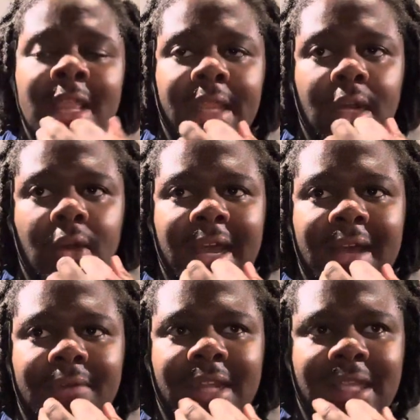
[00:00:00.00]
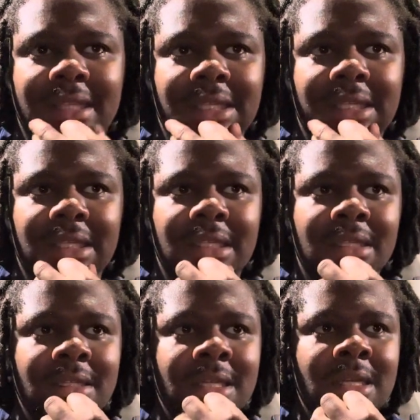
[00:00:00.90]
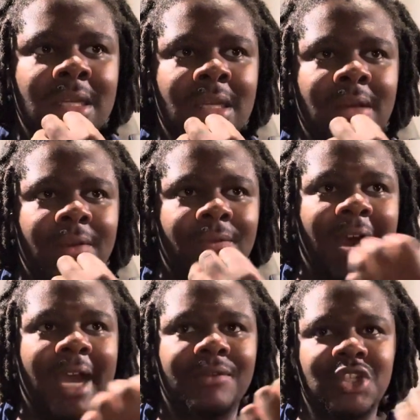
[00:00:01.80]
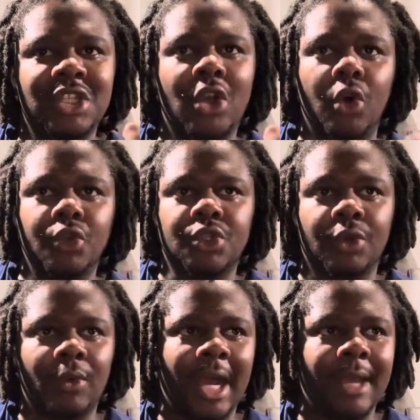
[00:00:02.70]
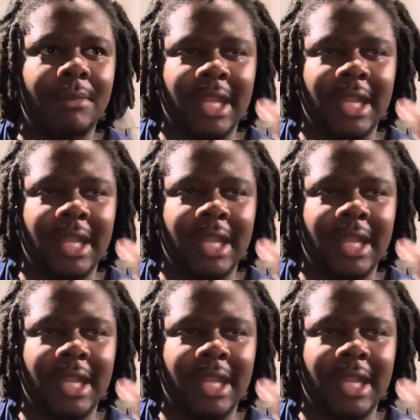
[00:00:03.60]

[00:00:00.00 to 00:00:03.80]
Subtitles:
They don't have like the 5G ultra wide,